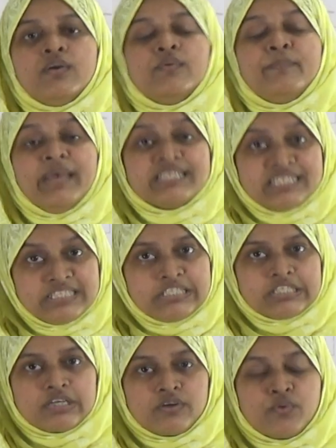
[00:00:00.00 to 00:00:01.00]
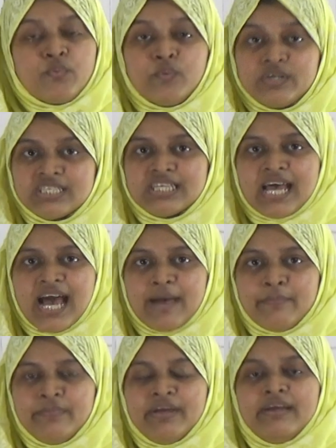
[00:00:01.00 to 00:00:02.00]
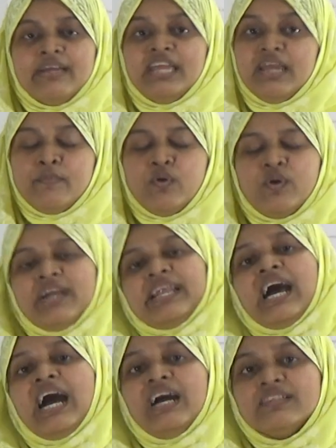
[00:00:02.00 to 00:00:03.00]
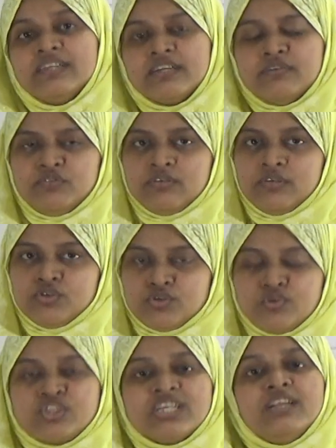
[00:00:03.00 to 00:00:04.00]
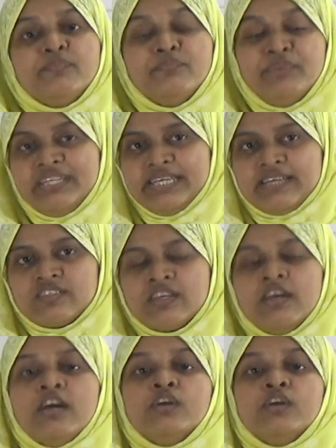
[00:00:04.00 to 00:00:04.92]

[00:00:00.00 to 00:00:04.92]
Messenger, WhatsApp, email and other social medias.